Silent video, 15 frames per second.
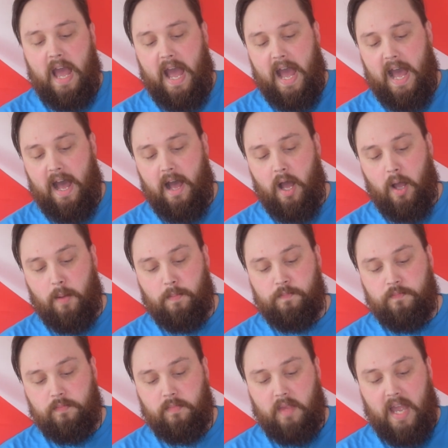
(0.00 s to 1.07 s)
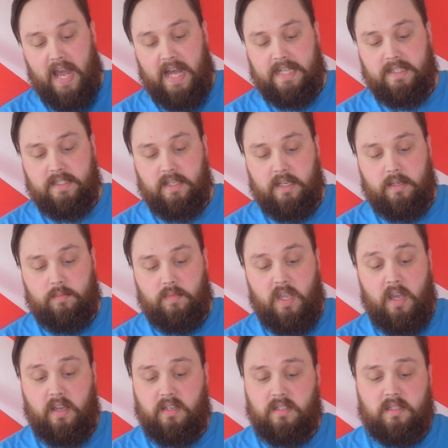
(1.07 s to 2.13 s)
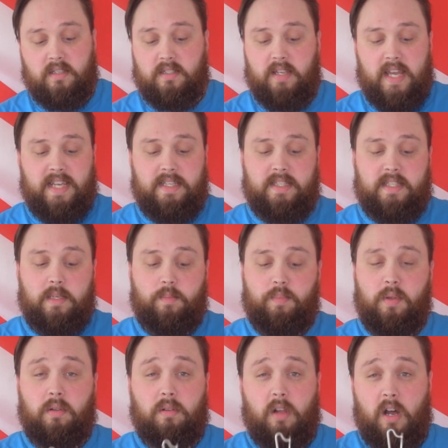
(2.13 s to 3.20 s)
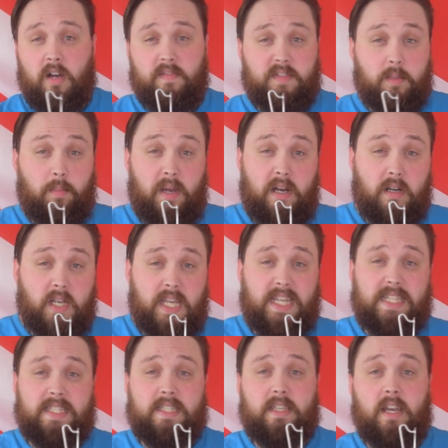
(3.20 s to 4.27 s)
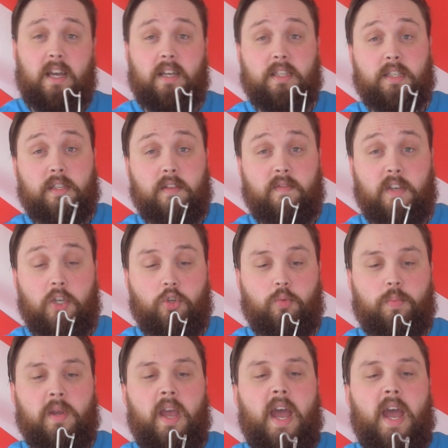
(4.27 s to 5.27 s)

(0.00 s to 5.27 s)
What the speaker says: Yeah, it's just a simple aftermarket sort of loop,